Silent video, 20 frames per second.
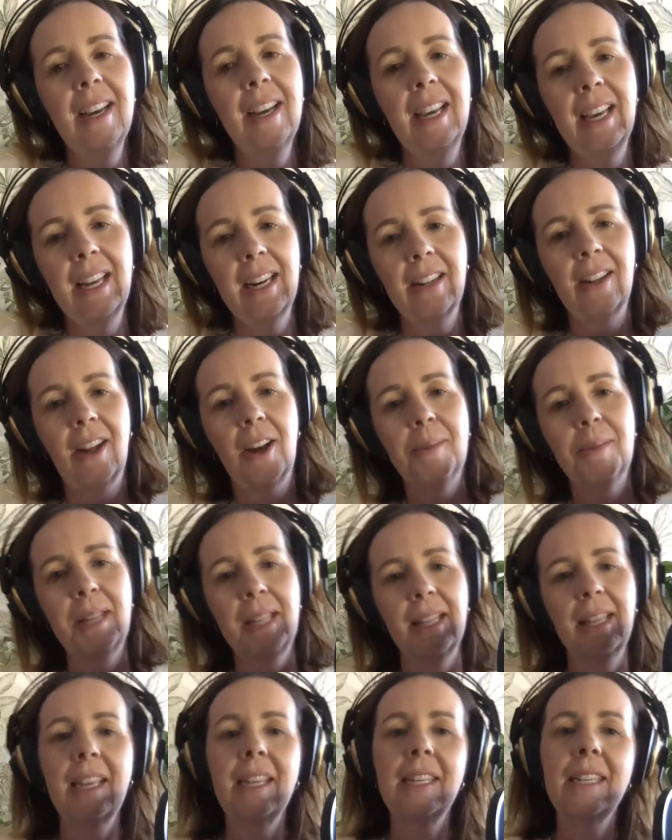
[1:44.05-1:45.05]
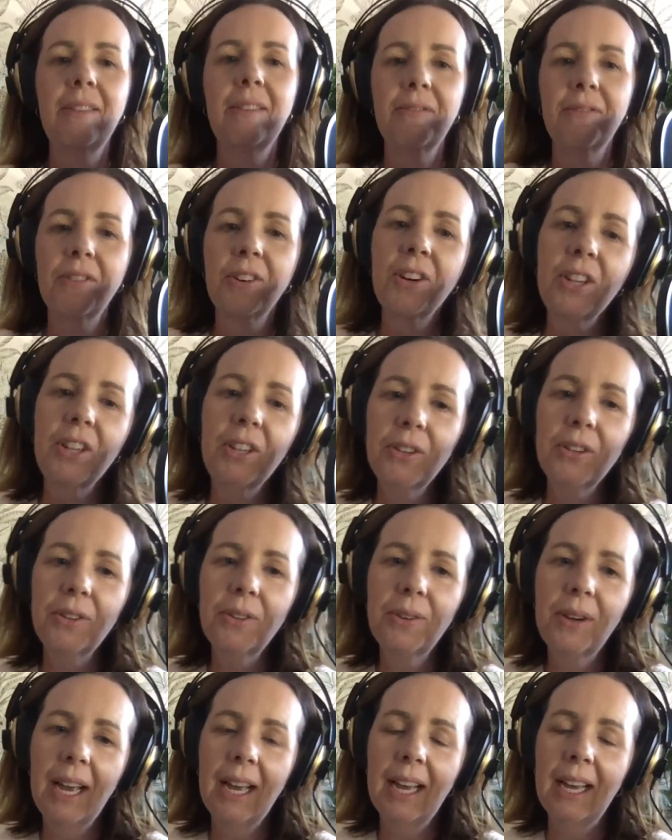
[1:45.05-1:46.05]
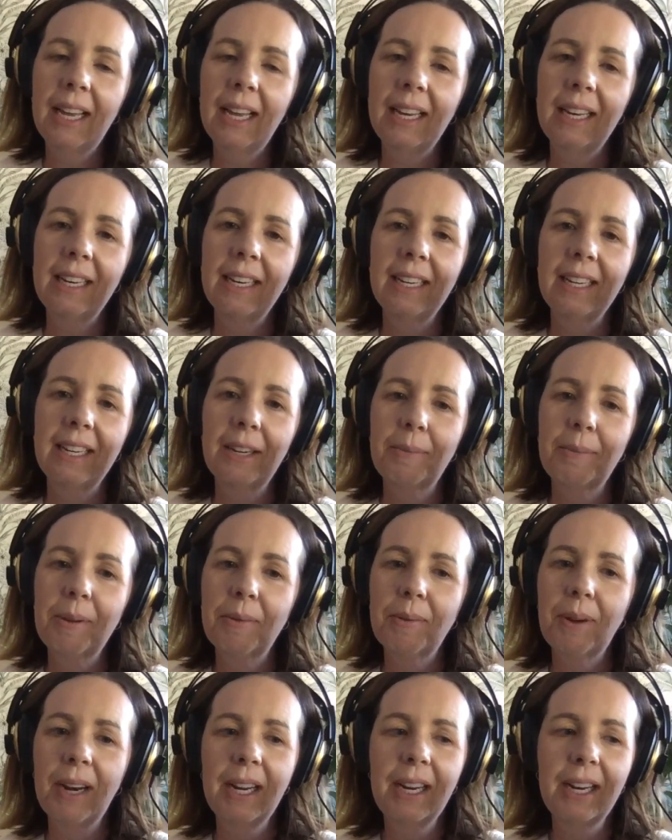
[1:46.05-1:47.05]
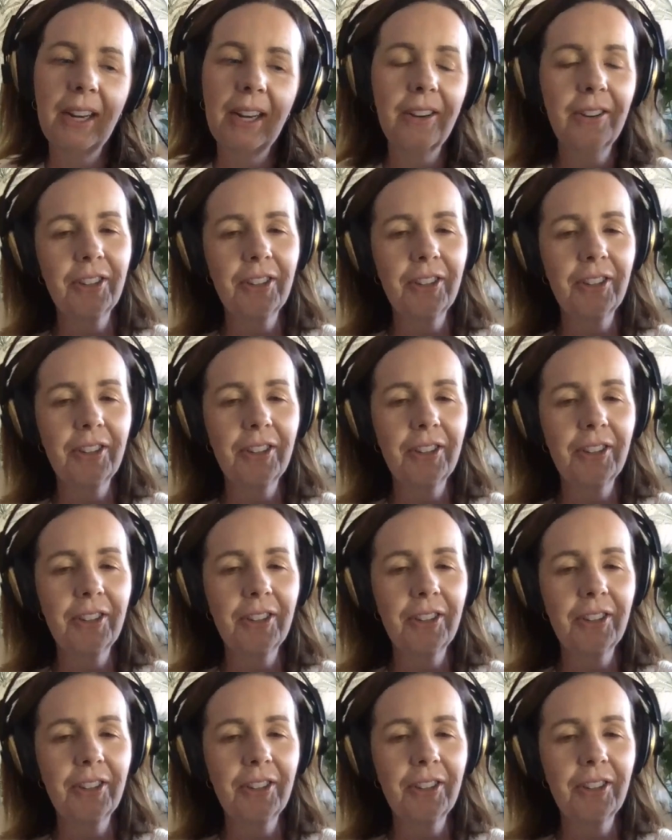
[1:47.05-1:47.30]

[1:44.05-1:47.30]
It'll all be linked up for you and it'll be ready to go.